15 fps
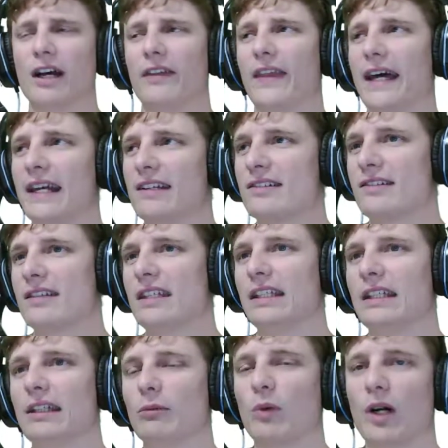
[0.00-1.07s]
That is
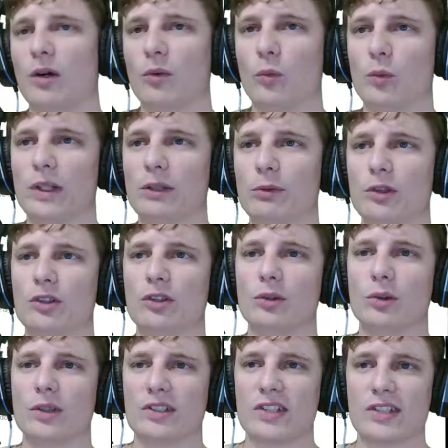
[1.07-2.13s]
what we would do
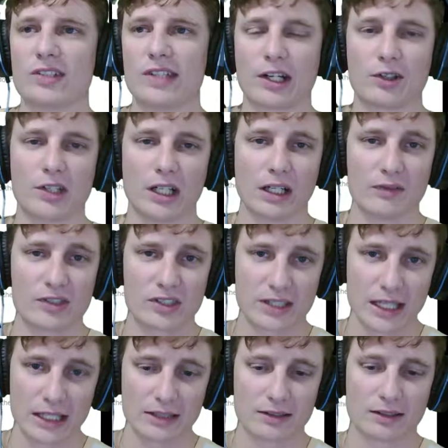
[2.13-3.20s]
as the Secretary of
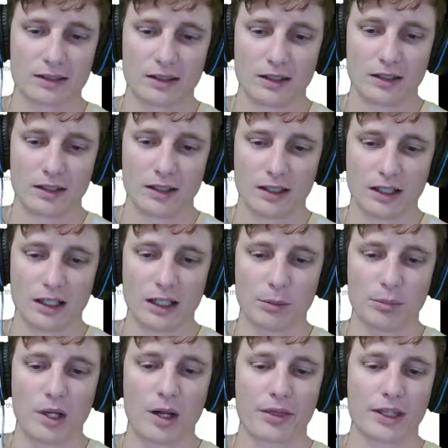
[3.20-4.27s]
State
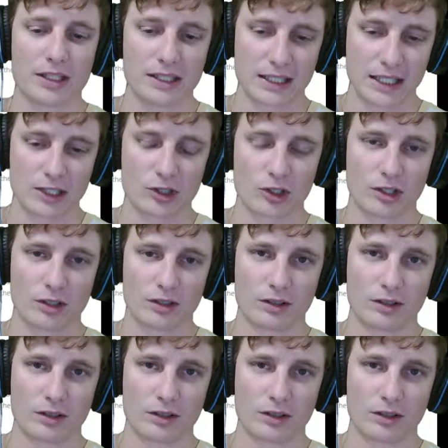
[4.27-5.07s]
authentication.